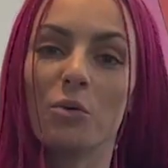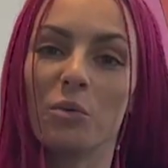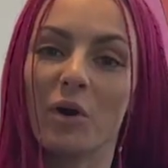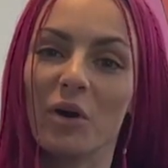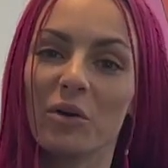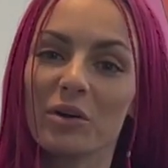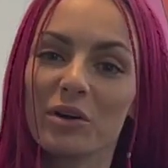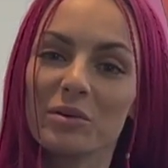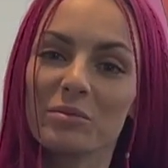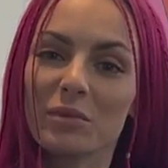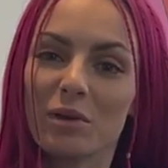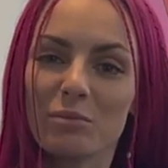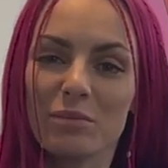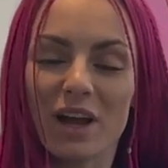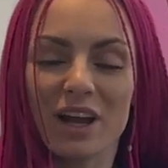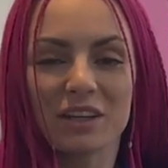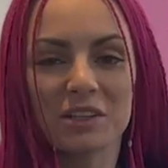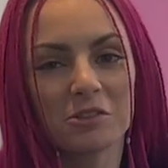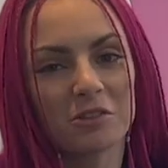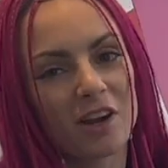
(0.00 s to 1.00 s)
Welcome
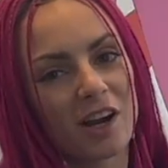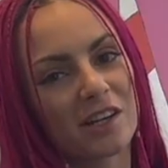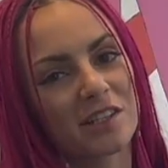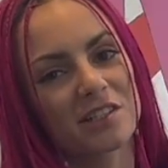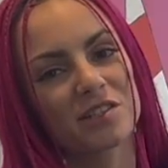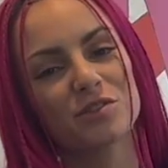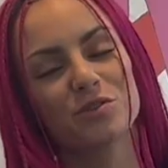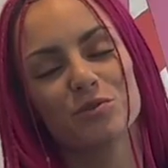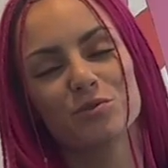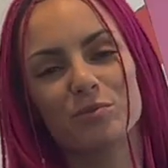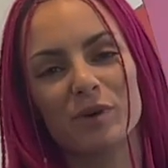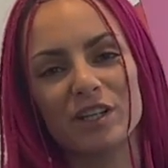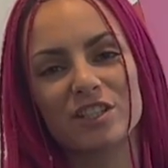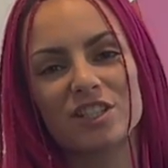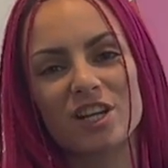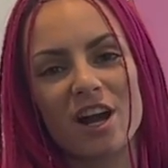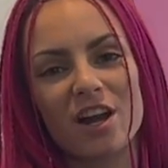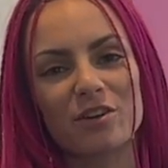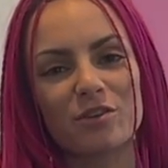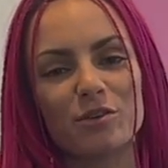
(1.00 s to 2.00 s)
back, you guys, to my
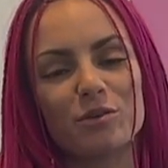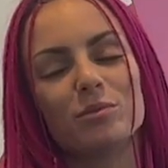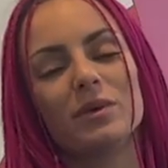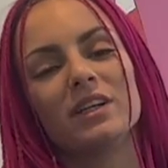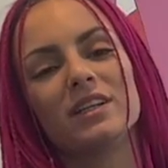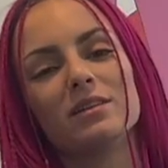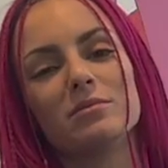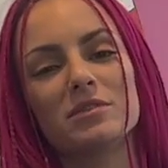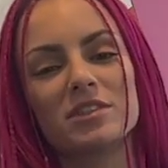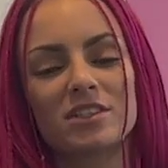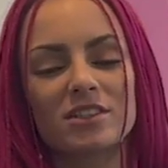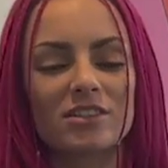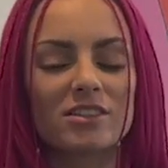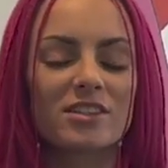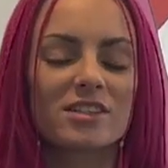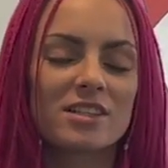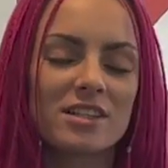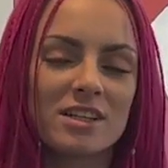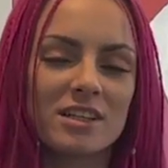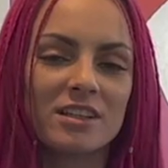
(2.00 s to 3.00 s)
channel. My name is
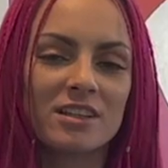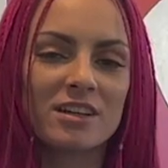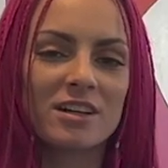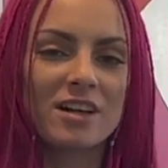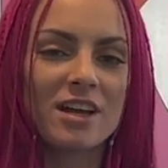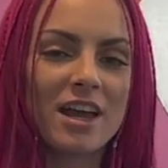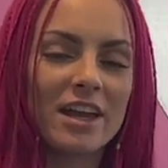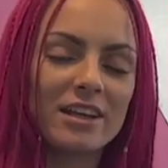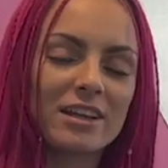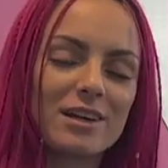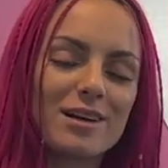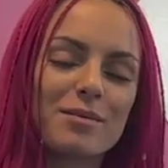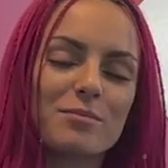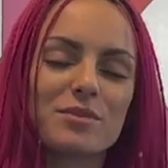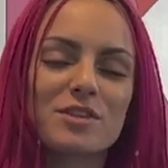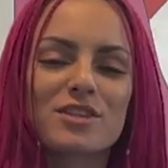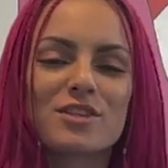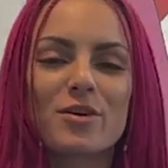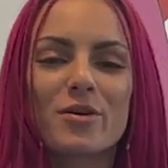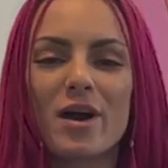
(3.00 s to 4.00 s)
Christina and I
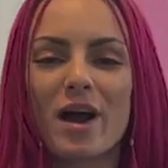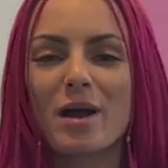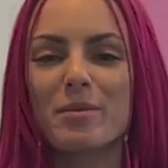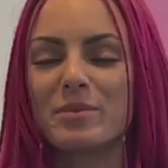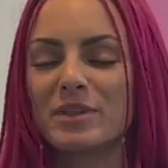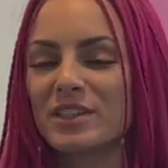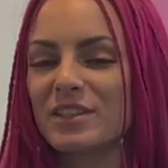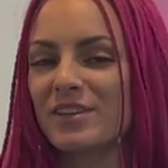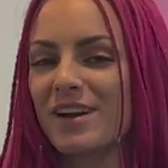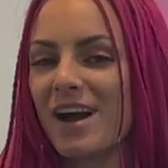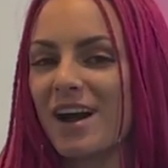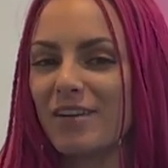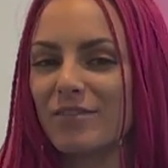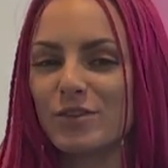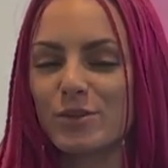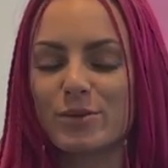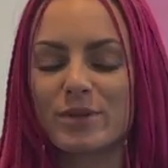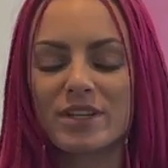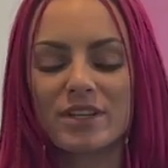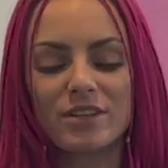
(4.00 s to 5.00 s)
am so happy to
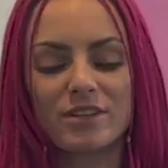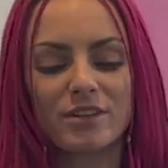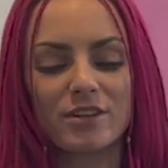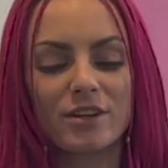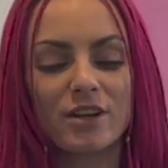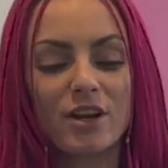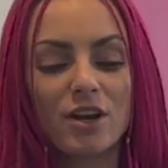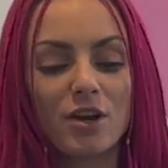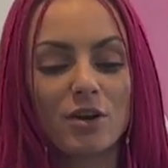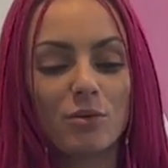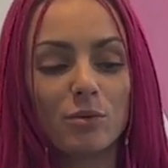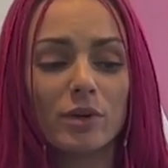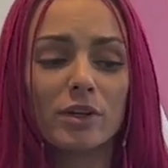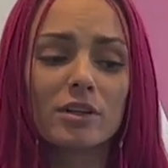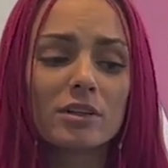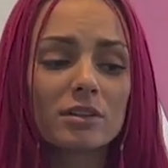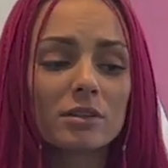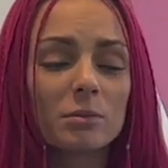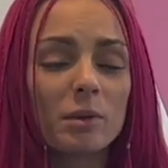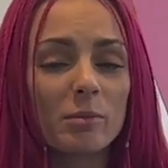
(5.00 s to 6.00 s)
have you here. We're
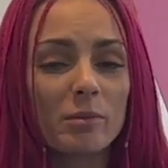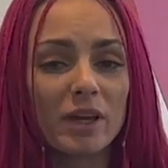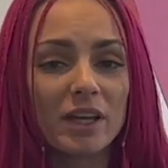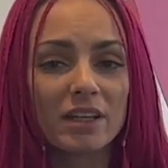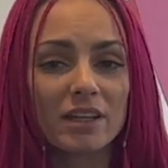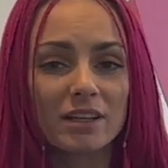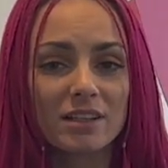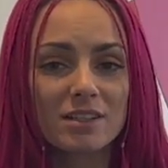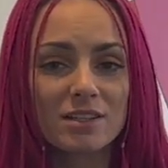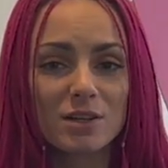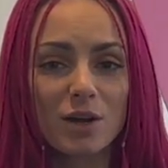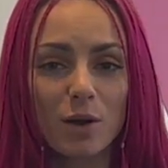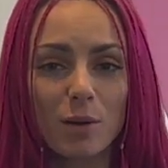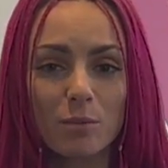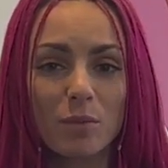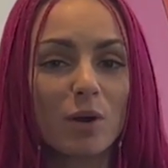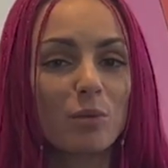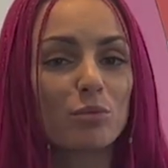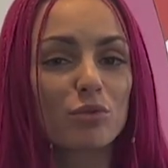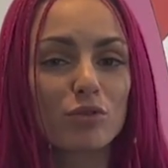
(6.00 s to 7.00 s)
going to be making
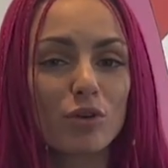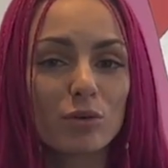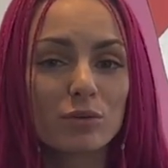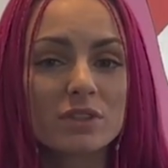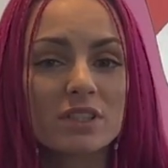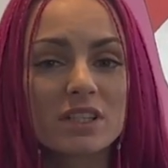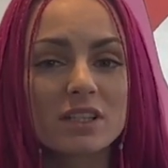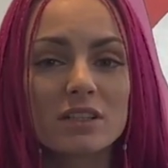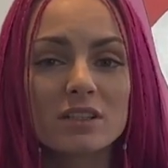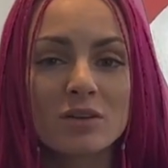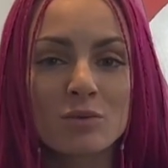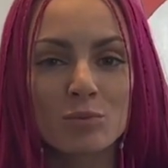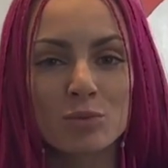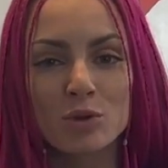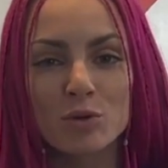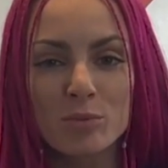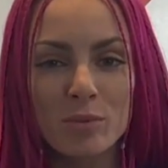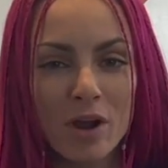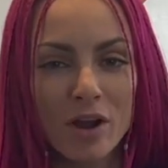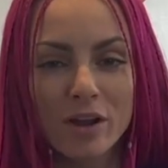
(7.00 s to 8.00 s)
some protein
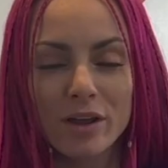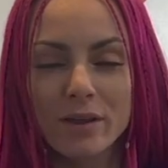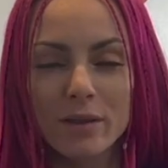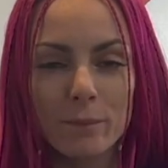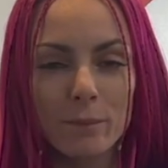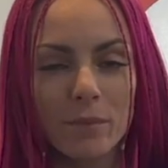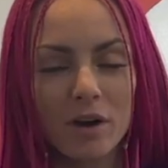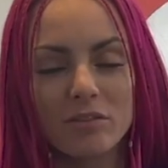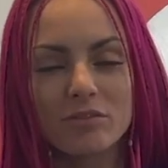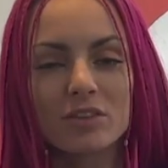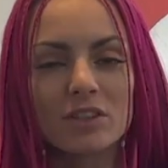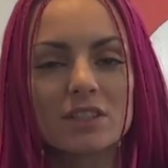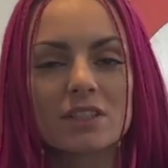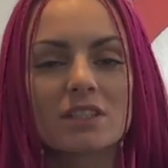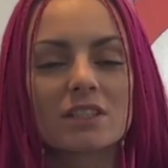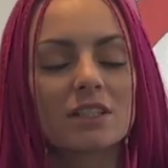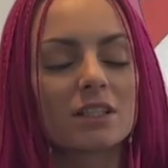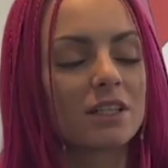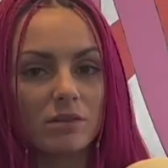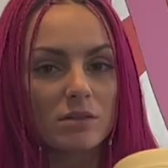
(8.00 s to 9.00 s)
blueberry muffins,
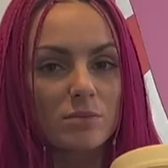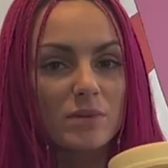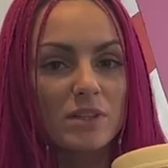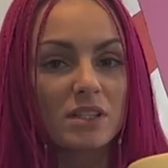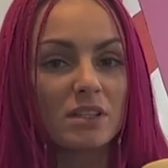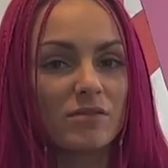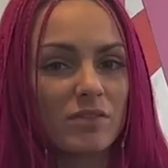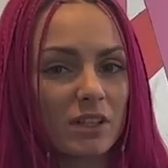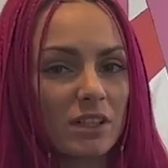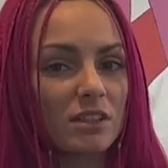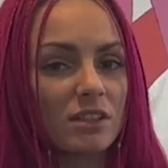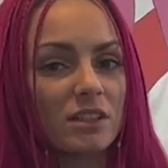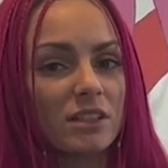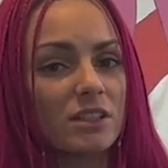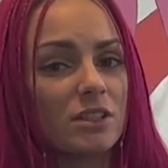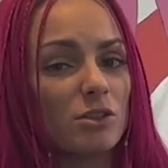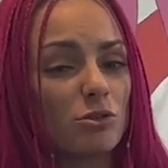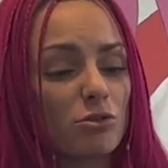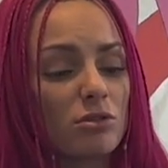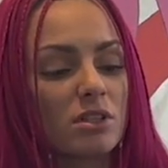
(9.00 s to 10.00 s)
specifically
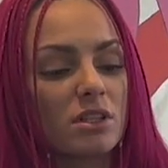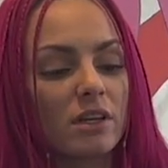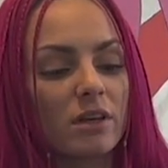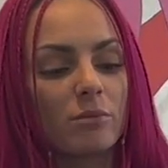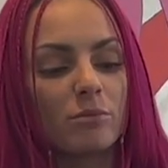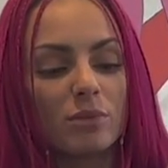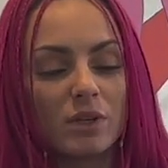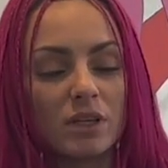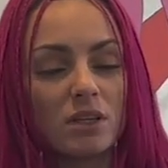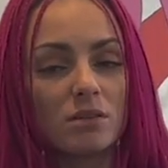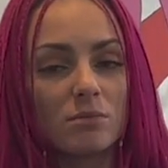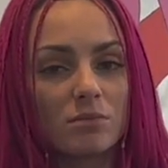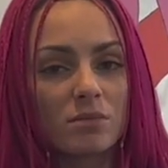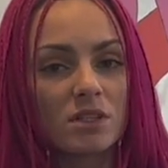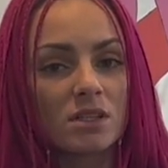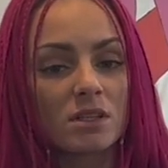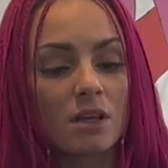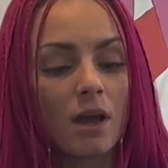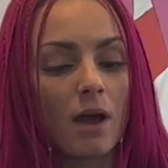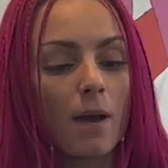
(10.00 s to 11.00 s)
using
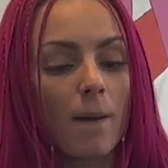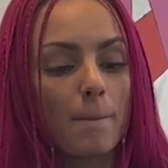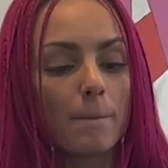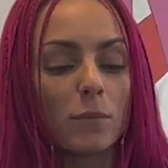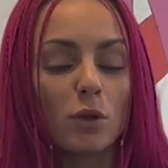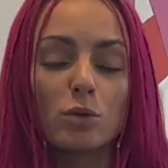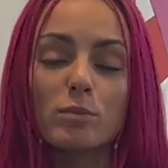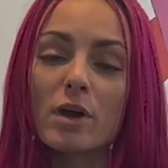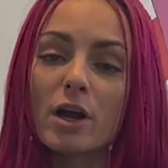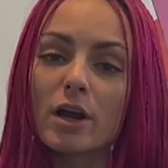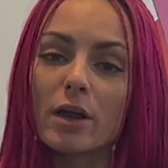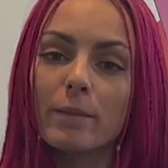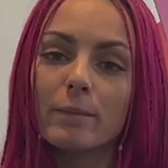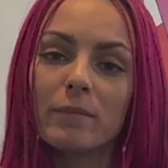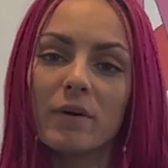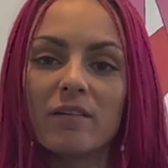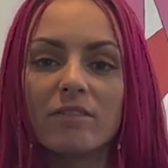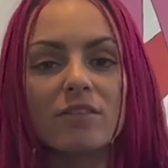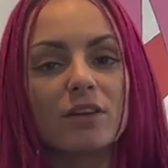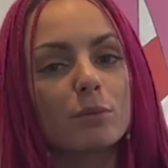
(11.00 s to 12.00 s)
Beam's blueberry
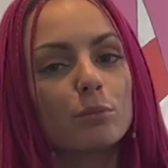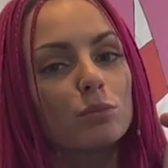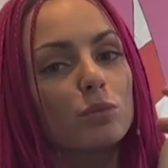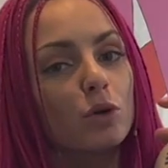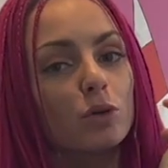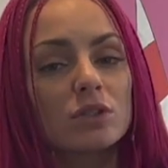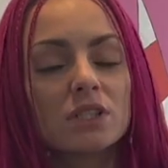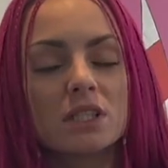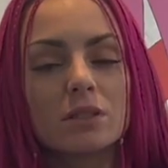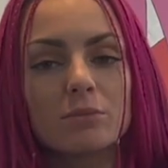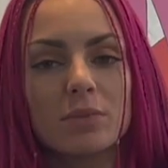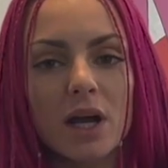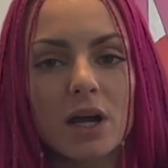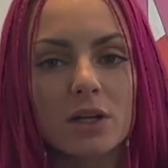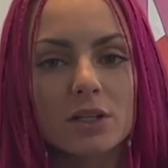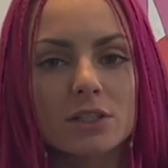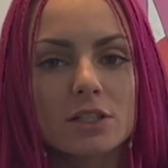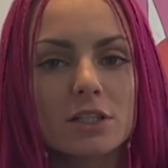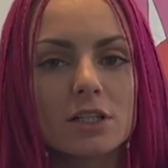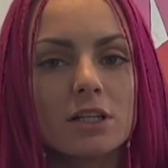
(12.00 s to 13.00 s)
muffin protein
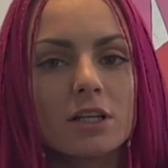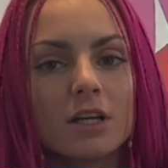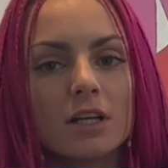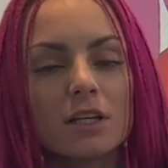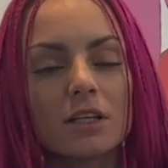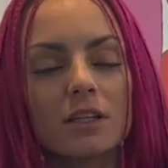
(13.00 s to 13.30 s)
powder.